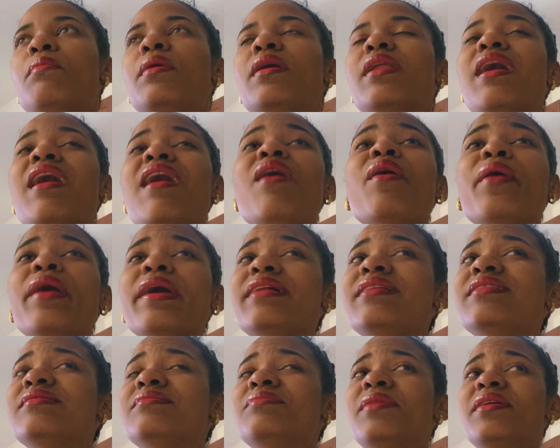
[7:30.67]
But how
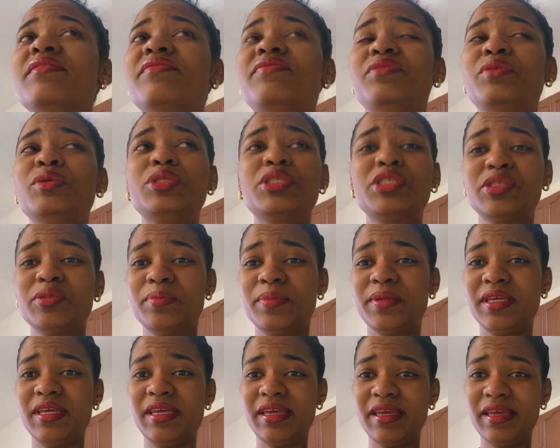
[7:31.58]
can my future
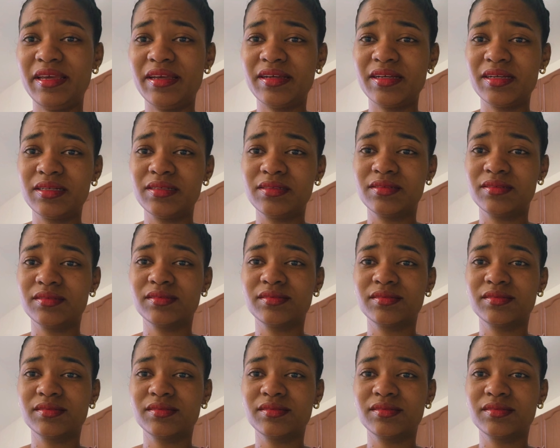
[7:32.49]
be here?